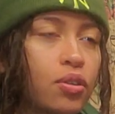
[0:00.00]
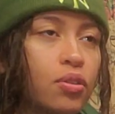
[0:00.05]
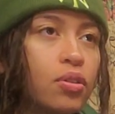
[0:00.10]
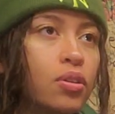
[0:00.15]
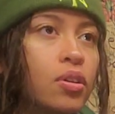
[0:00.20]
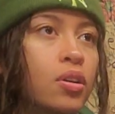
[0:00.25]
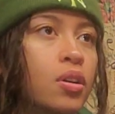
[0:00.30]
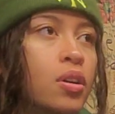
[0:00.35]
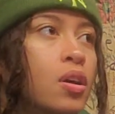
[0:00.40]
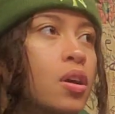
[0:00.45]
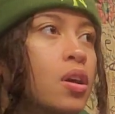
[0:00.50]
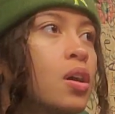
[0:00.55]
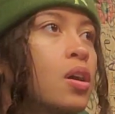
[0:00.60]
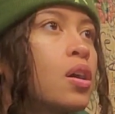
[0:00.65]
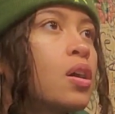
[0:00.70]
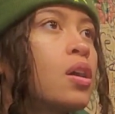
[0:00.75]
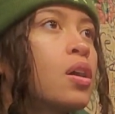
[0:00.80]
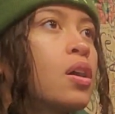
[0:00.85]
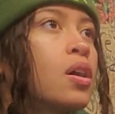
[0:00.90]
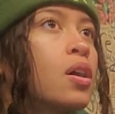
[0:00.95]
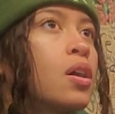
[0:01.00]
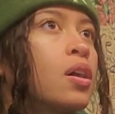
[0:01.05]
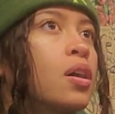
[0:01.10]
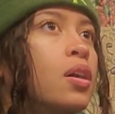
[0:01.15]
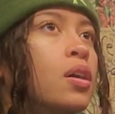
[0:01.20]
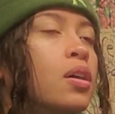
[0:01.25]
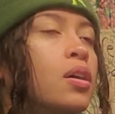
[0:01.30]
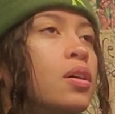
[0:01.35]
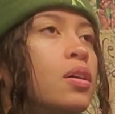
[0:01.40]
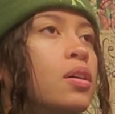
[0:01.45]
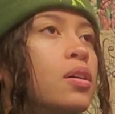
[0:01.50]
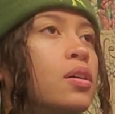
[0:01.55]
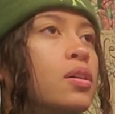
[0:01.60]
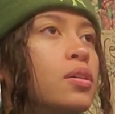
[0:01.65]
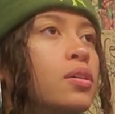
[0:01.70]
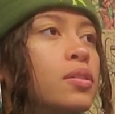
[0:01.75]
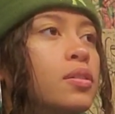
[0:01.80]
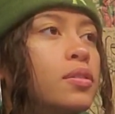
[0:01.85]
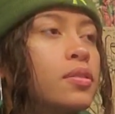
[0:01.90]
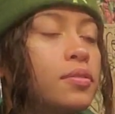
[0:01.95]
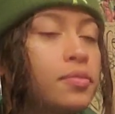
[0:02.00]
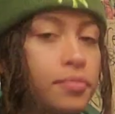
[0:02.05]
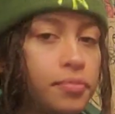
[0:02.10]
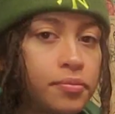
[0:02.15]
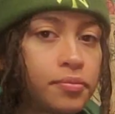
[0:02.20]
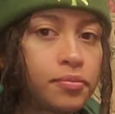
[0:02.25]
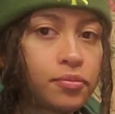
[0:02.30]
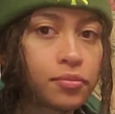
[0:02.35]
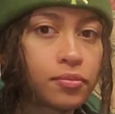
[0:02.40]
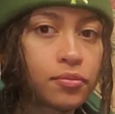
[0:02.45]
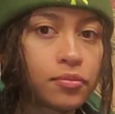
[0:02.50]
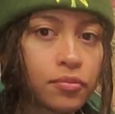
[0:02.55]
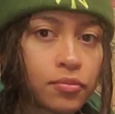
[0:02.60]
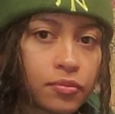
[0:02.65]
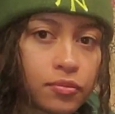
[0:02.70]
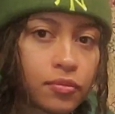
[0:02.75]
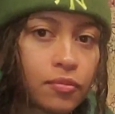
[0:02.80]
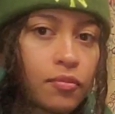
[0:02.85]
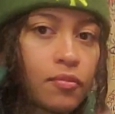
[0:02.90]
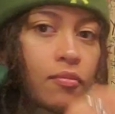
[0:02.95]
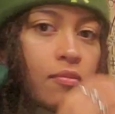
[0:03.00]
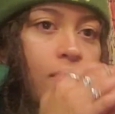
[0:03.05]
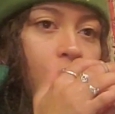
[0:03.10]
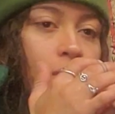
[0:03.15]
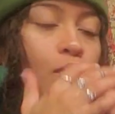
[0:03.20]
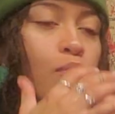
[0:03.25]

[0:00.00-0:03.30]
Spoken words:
What is your advice for? Because you're a paid performer,